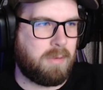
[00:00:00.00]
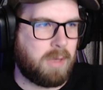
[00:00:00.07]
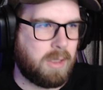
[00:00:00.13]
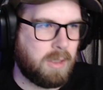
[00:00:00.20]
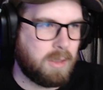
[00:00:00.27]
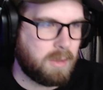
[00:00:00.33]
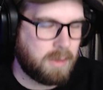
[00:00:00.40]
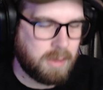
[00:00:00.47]

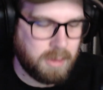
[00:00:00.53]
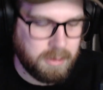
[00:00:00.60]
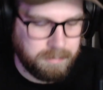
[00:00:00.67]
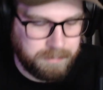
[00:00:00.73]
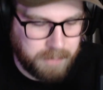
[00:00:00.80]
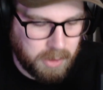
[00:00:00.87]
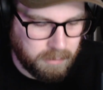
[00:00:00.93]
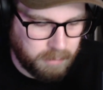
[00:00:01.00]
the
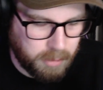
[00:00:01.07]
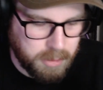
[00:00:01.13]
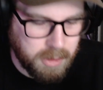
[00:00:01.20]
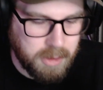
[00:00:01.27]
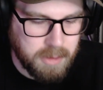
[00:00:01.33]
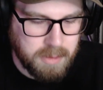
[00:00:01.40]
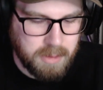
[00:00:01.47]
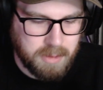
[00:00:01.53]

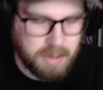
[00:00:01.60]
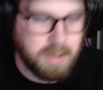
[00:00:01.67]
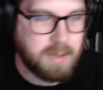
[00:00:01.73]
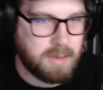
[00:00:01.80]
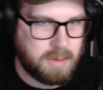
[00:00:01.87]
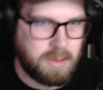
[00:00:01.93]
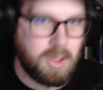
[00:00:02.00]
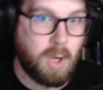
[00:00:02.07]
conversion is. So
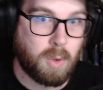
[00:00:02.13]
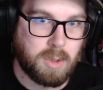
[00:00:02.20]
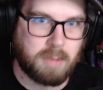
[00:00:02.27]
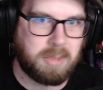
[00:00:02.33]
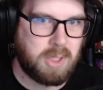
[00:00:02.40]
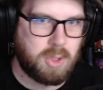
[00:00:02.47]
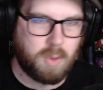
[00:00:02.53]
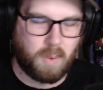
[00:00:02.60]
it's
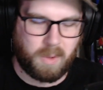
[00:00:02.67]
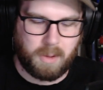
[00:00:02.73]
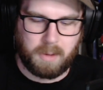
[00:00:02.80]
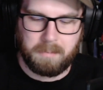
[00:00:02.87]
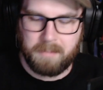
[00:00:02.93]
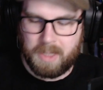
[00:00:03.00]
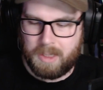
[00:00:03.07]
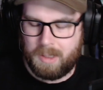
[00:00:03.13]
noticeably
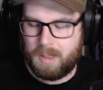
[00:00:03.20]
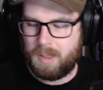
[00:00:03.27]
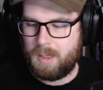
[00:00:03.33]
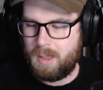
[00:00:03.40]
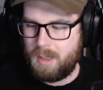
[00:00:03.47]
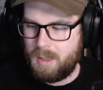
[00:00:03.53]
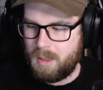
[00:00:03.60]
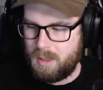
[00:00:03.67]
shorter.
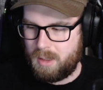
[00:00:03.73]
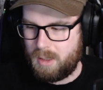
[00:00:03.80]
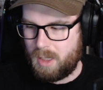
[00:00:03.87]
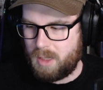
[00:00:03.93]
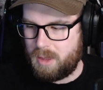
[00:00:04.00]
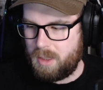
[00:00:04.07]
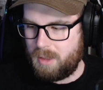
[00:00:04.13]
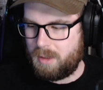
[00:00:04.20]

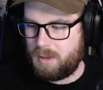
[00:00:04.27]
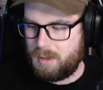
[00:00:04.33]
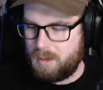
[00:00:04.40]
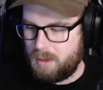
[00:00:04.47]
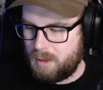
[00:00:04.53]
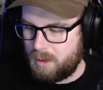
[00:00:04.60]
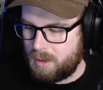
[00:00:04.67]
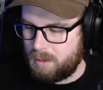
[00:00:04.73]
I think
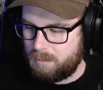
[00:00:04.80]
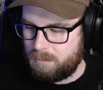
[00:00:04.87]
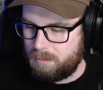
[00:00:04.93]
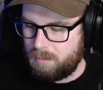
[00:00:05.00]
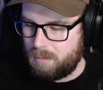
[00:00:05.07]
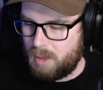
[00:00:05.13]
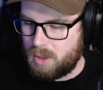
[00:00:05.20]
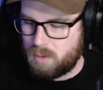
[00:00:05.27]

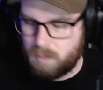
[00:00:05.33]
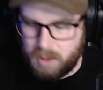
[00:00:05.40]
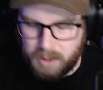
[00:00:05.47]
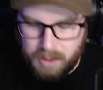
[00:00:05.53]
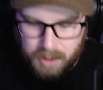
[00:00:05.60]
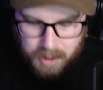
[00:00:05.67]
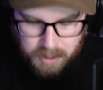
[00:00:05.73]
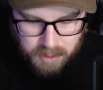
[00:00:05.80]
it's really
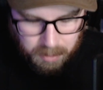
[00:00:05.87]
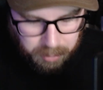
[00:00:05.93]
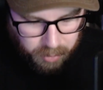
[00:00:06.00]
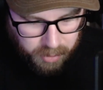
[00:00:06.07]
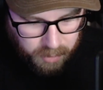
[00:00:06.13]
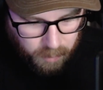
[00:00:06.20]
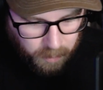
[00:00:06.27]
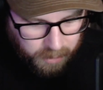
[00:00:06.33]
nice. The
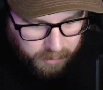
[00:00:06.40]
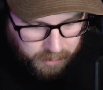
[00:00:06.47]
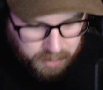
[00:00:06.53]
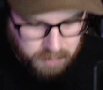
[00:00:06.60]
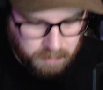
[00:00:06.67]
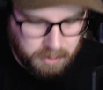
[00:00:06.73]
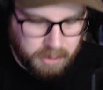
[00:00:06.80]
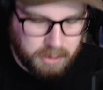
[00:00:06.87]
print quality
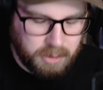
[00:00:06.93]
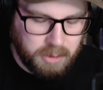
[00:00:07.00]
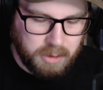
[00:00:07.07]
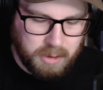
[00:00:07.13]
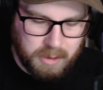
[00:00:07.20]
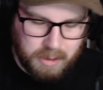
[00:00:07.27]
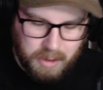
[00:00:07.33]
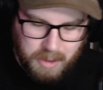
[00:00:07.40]
is really
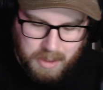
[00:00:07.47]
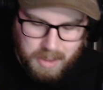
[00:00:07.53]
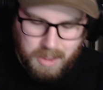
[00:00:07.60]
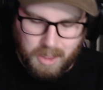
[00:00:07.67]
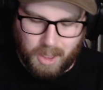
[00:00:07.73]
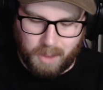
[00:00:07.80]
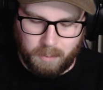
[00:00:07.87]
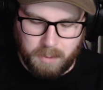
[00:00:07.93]
good.
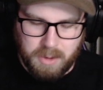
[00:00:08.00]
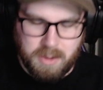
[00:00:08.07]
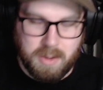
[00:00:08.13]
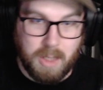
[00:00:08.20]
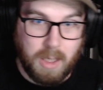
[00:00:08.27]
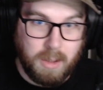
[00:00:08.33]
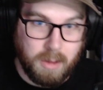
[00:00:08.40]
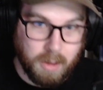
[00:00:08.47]
I would
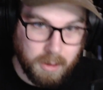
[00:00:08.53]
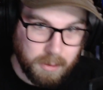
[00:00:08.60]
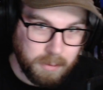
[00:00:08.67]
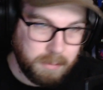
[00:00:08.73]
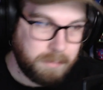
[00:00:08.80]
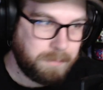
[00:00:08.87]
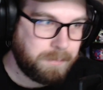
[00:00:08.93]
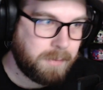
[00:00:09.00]
say,
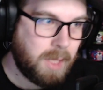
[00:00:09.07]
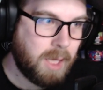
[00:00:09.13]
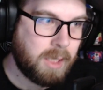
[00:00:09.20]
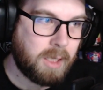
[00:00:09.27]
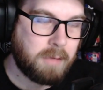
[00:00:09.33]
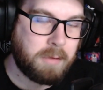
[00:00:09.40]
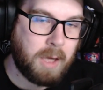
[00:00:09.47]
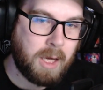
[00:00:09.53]
though, and
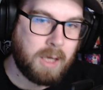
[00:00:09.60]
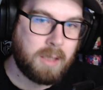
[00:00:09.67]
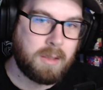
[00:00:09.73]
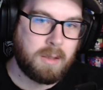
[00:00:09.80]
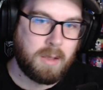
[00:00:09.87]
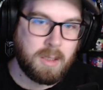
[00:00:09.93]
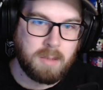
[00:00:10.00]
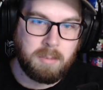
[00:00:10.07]
I've had
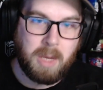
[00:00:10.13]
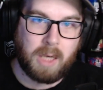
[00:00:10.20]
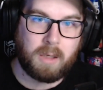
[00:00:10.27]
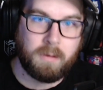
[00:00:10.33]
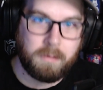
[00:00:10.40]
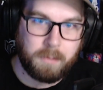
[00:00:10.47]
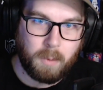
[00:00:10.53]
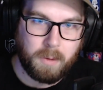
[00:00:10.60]
this back
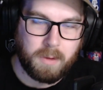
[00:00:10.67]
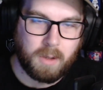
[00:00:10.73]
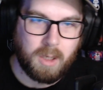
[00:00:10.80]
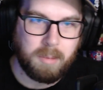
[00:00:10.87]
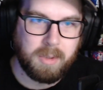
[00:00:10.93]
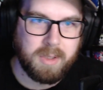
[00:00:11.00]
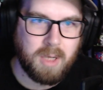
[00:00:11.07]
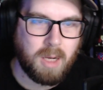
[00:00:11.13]
and forth a
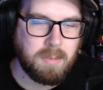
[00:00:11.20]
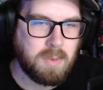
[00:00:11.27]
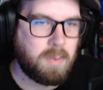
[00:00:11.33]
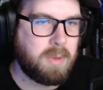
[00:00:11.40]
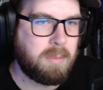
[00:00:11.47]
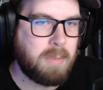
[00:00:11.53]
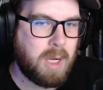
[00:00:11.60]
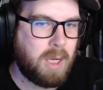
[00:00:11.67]
couple times
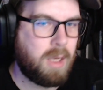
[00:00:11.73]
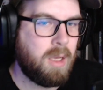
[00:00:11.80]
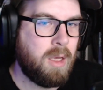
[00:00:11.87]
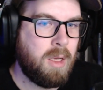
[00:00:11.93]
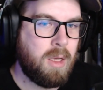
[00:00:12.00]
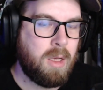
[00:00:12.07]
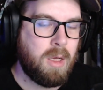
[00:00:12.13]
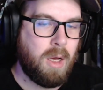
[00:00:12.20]
with my
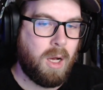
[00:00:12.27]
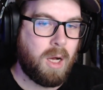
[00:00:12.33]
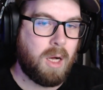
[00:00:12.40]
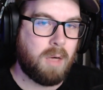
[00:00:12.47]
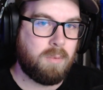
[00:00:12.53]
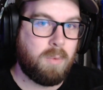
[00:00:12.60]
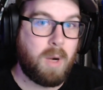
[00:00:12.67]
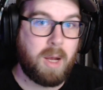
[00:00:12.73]

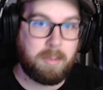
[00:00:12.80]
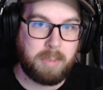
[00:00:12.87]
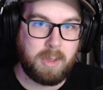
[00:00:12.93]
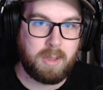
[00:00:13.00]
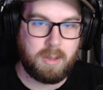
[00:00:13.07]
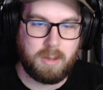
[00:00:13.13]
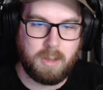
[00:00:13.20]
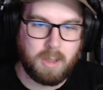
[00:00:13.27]
rep
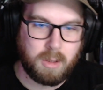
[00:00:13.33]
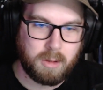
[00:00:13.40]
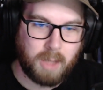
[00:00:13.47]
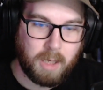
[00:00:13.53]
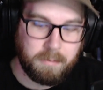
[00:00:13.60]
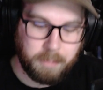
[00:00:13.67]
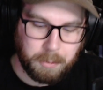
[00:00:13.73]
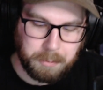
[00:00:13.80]

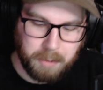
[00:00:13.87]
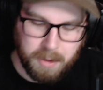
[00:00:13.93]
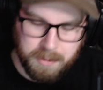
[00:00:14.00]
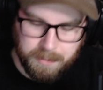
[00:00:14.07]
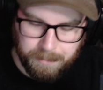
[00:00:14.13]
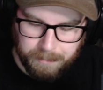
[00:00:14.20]
at Vograce,